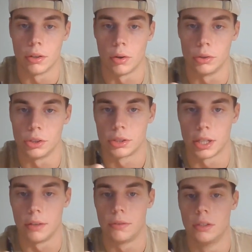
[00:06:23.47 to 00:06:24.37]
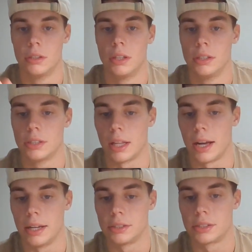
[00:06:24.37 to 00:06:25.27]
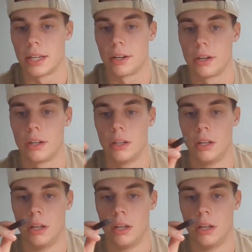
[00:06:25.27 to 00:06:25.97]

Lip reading: hold yourself to the highest standard.